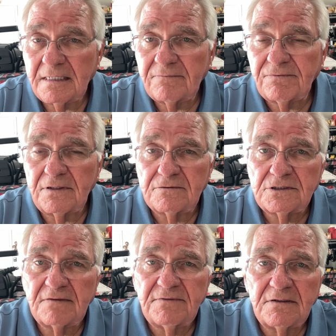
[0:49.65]
for
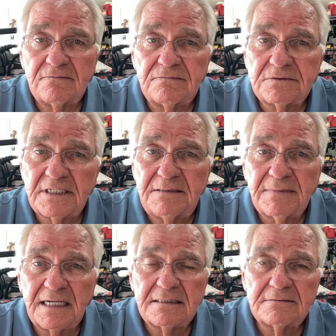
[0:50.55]
those of you who've seen
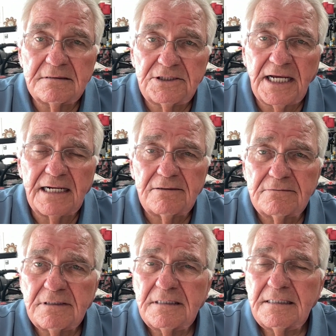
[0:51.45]
my channel,
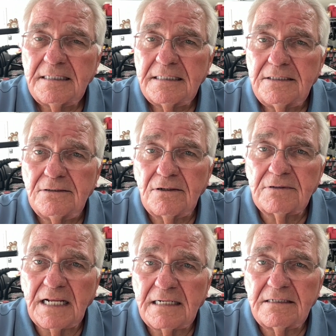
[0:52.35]
you know
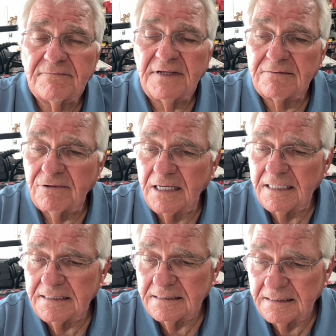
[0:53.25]
that I love that
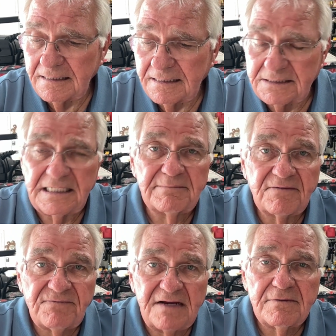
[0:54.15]
rod. It's not
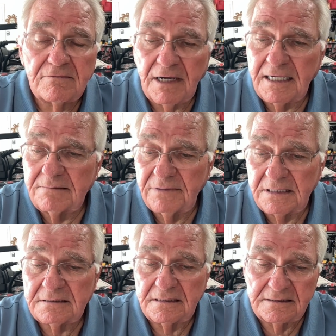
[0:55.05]
my favorite rod,
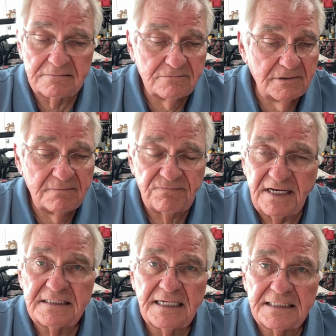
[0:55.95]
but it's one
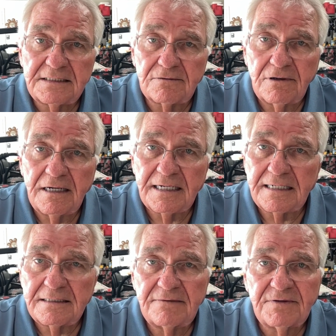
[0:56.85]
fantastic rod. I
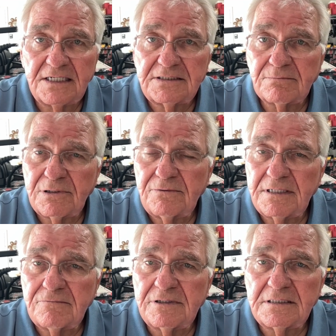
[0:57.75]
love catching
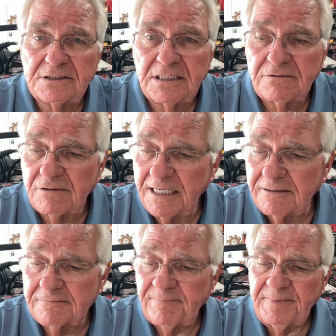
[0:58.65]
bluegill with it, shell
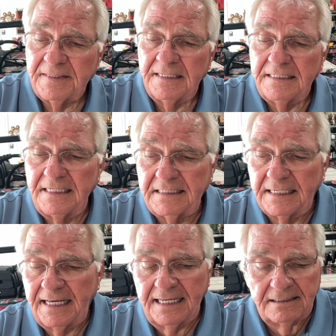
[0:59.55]
cracker. It can handle